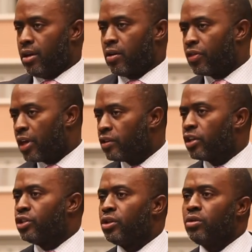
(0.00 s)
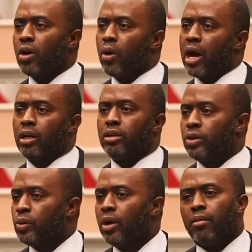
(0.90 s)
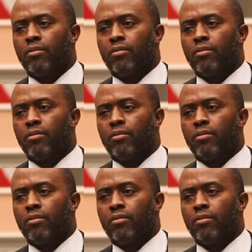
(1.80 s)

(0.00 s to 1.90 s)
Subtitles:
And there are things that you know how to do.